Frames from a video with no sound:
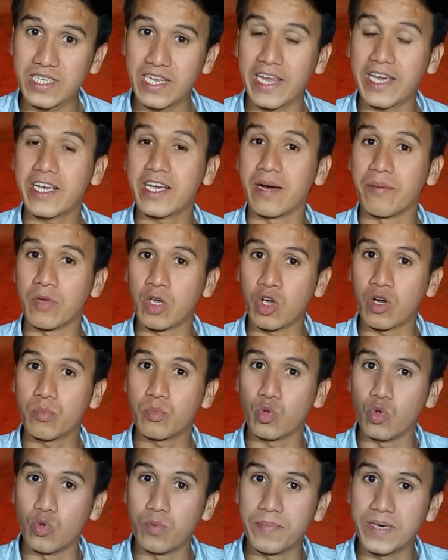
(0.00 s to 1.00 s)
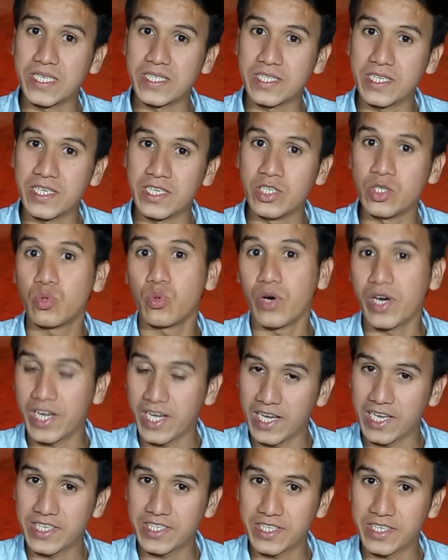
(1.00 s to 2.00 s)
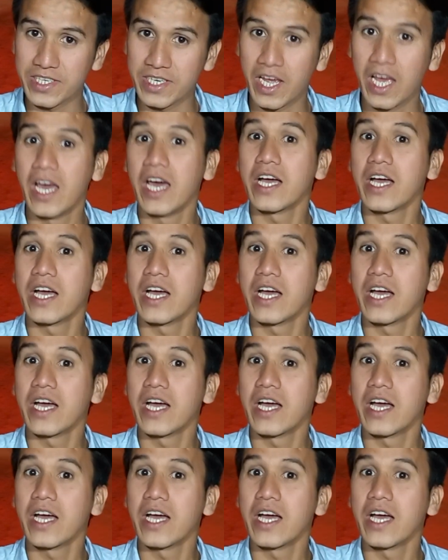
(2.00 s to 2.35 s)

like coming of two-person into a relation,